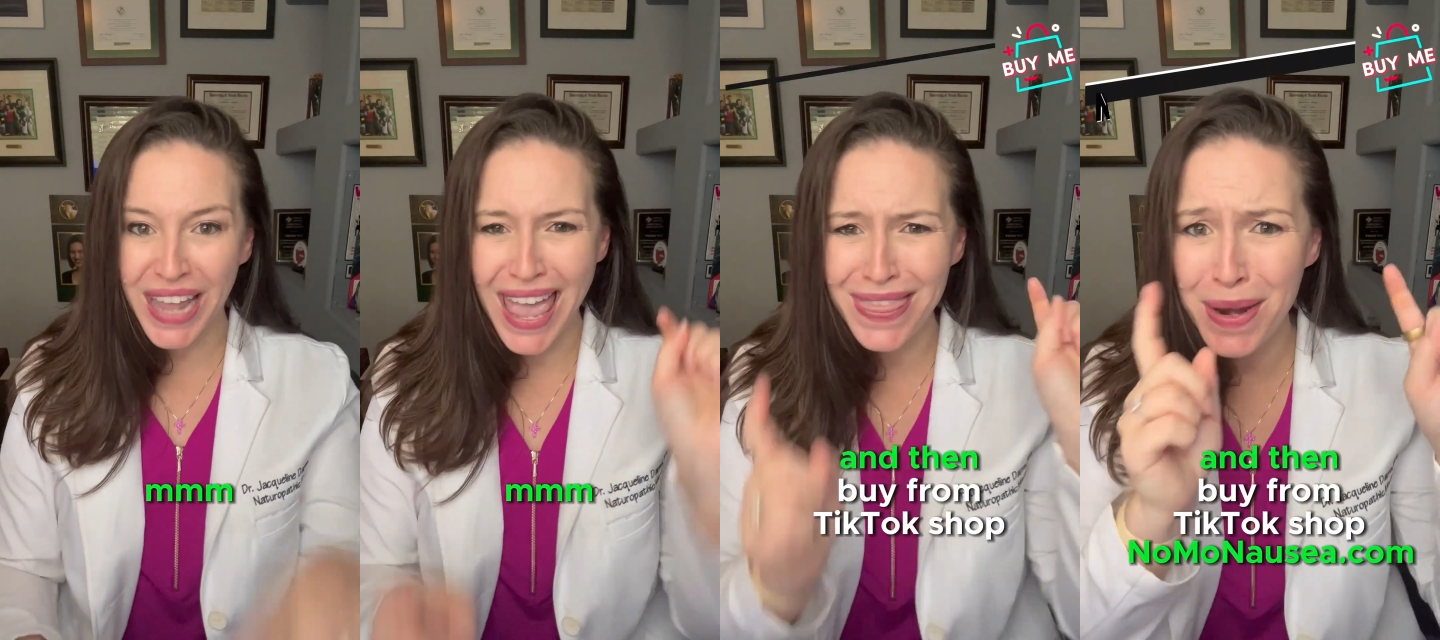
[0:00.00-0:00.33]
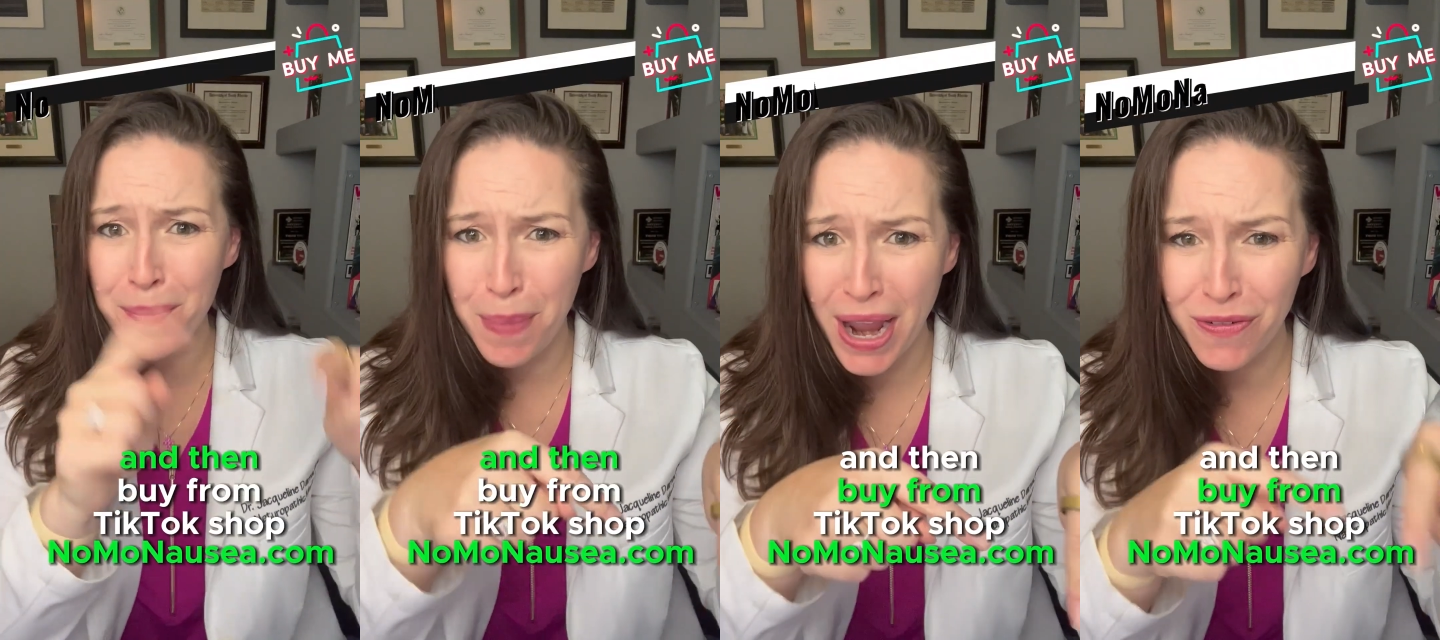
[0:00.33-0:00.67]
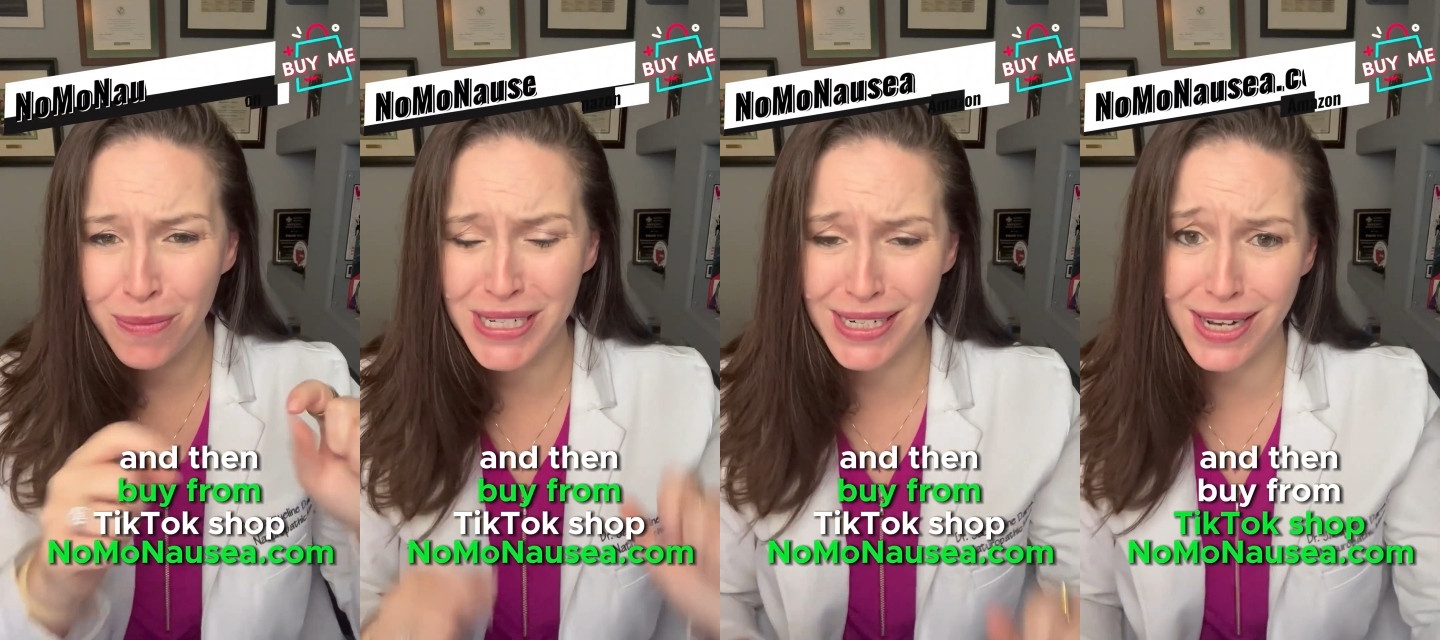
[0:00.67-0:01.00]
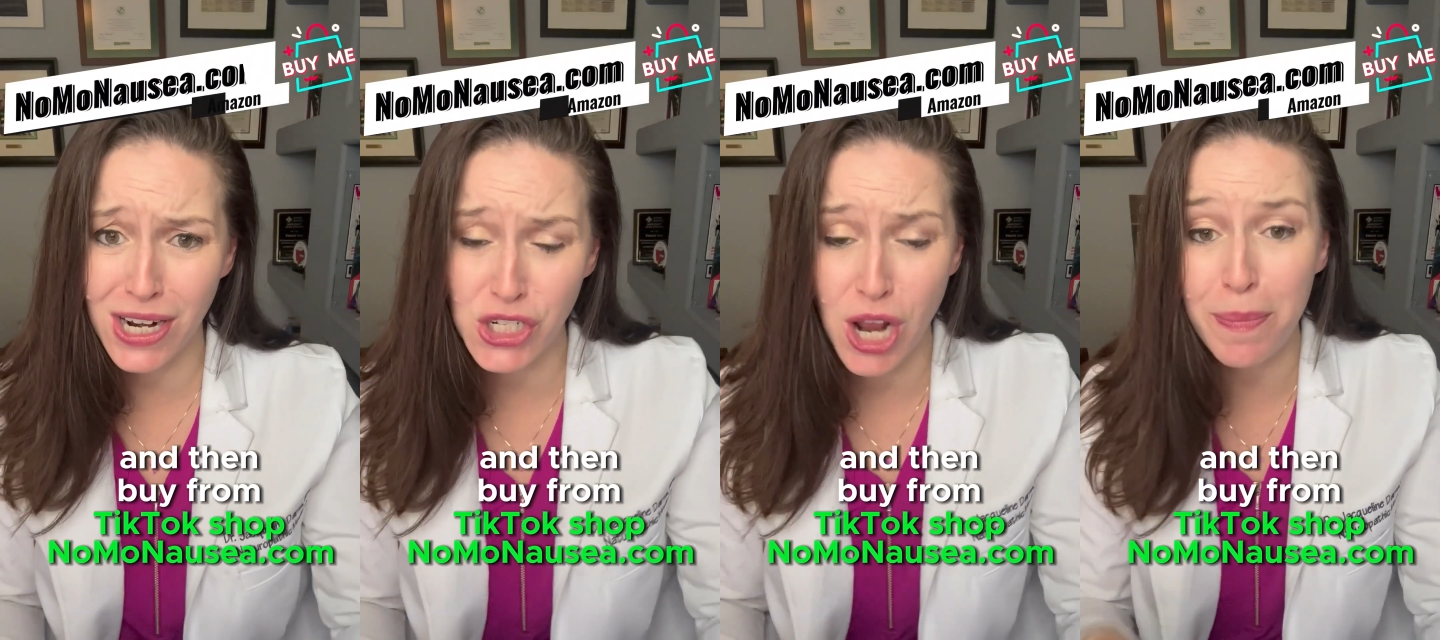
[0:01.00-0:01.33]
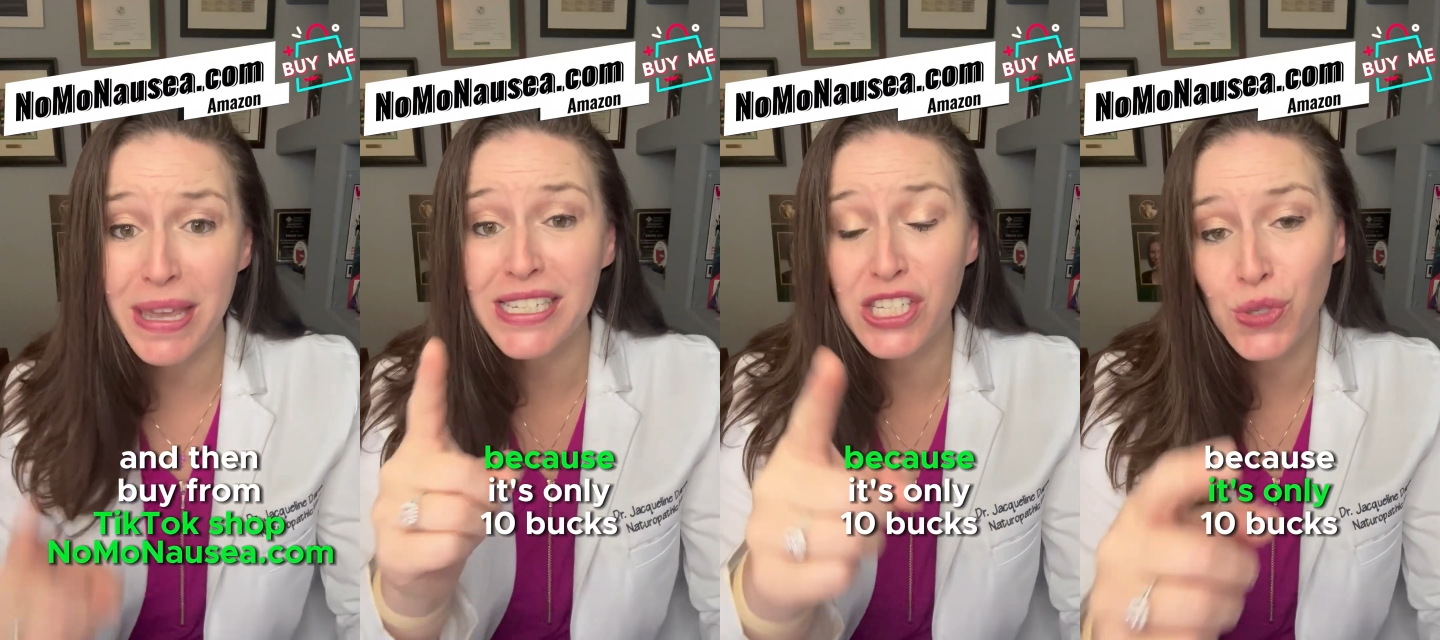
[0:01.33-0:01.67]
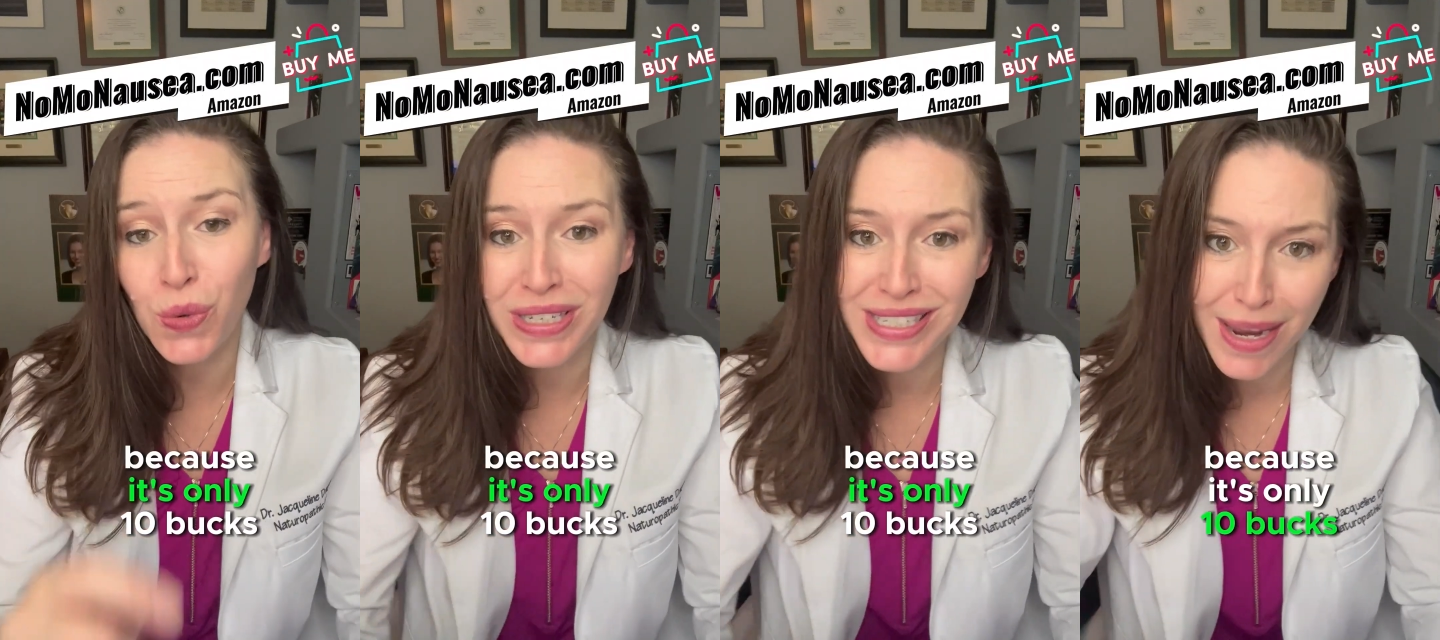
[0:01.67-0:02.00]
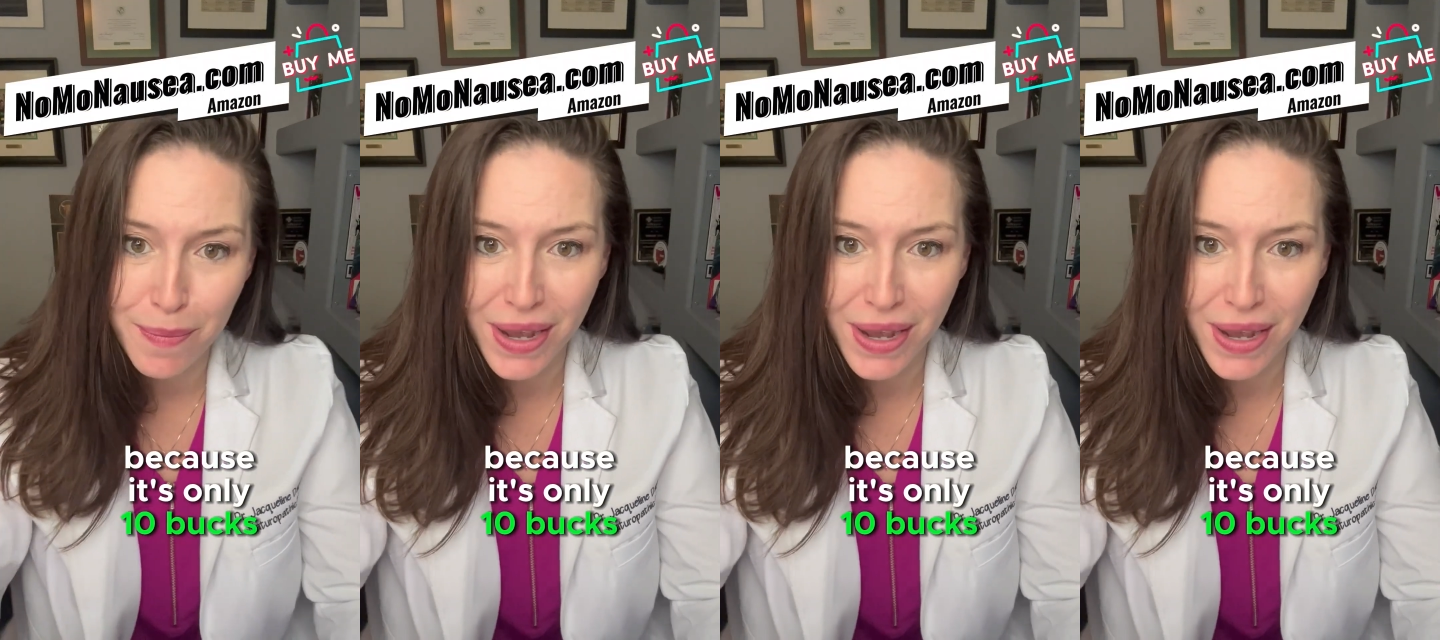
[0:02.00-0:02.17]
and then buy from TikTok shop because it's only ten